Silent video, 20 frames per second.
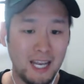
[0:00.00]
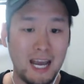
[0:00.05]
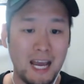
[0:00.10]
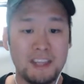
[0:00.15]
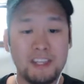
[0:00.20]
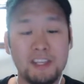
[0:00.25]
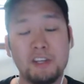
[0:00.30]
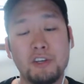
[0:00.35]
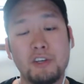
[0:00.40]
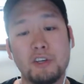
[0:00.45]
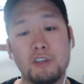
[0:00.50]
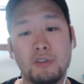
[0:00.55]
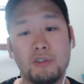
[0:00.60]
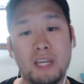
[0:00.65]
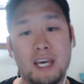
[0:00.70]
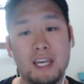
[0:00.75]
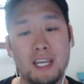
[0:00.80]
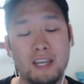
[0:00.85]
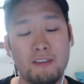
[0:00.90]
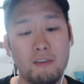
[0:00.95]
I think you could do
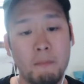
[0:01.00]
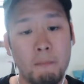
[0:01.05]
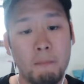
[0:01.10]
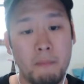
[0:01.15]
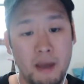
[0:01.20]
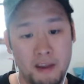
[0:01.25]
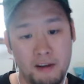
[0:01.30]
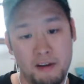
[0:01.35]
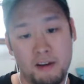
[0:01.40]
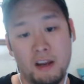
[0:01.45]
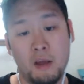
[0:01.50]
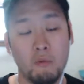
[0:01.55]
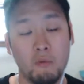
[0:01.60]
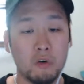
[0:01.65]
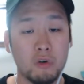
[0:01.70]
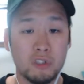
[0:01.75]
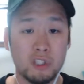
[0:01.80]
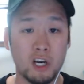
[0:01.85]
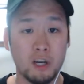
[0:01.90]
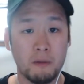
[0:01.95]
that even better, and we'll
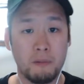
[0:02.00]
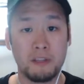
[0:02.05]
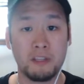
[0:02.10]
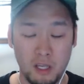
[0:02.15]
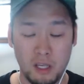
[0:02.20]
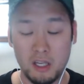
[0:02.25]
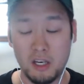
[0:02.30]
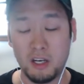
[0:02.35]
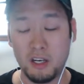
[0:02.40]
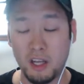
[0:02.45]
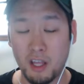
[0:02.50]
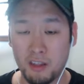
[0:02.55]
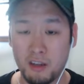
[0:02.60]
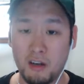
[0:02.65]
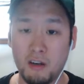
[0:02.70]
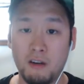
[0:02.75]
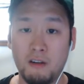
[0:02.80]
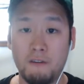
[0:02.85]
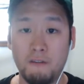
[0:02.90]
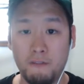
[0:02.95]
talk about that in
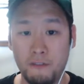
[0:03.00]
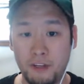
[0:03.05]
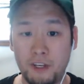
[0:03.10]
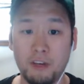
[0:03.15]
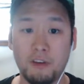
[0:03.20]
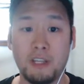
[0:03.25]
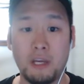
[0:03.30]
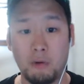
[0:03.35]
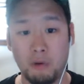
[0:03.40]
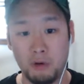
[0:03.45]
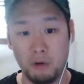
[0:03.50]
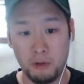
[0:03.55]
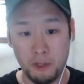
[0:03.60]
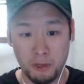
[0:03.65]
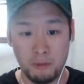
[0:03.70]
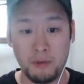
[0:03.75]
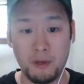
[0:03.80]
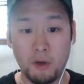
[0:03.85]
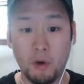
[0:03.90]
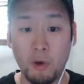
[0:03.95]
another video that we're going to
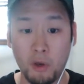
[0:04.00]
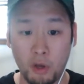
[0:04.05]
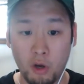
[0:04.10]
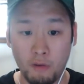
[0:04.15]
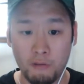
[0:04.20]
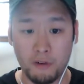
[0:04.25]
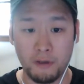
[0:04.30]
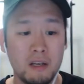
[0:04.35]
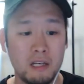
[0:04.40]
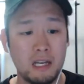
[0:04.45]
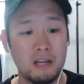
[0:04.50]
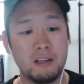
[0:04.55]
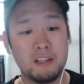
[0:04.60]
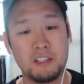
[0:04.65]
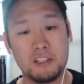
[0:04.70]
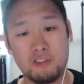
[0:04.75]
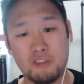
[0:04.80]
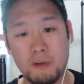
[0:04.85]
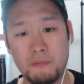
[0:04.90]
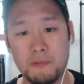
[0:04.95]
be going over. Now, the
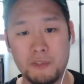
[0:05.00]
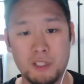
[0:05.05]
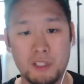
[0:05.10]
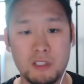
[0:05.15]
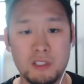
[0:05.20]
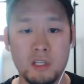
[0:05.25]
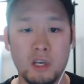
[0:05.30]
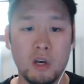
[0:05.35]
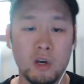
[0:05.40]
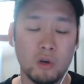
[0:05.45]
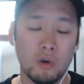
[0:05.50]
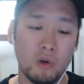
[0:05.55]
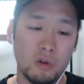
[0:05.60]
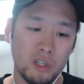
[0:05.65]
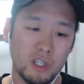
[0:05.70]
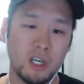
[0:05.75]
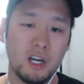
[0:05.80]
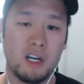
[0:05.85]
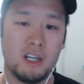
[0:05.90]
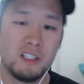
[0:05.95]
descriptions, Golden
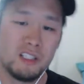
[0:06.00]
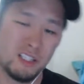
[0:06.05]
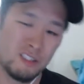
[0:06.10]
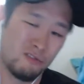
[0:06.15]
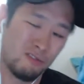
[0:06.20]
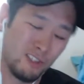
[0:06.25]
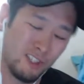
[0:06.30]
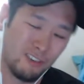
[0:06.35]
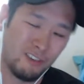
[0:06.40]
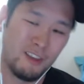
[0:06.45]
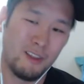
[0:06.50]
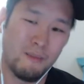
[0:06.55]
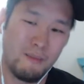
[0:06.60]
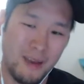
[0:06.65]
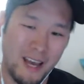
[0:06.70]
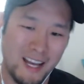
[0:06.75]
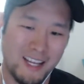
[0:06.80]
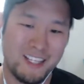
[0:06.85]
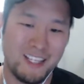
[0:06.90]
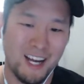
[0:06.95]
Guardians does a really, really
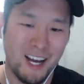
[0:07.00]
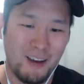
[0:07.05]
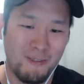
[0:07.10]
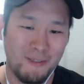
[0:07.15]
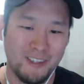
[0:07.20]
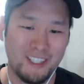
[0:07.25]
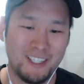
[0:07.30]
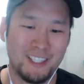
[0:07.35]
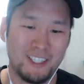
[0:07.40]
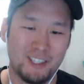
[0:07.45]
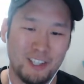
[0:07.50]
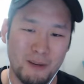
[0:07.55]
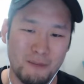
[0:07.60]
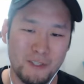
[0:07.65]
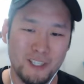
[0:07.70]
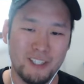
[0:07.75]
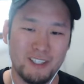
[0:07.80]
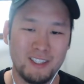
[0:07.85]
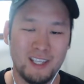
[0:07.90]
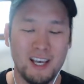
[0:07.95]
bad job in the
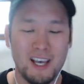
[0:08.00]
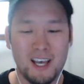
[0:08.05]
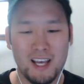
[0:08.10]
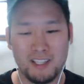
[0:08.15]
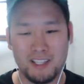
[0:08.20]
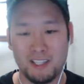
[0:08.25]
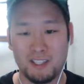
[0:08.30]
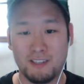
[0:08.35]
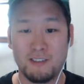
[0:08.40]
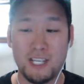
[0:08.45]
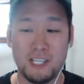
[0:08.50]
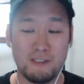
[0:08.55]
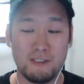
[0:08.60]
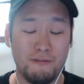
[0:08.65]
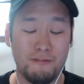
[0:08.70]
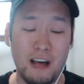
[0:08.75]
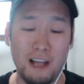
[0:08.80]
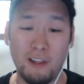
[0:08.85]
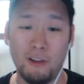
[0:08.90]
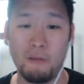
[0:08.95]
descriptions. It just says
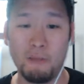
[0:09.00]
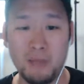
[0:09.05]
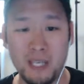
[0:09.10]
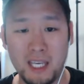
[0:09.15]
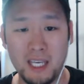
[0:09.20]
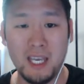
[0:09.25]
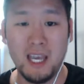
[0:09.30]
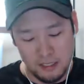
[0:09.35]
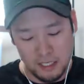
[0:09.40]
follow me.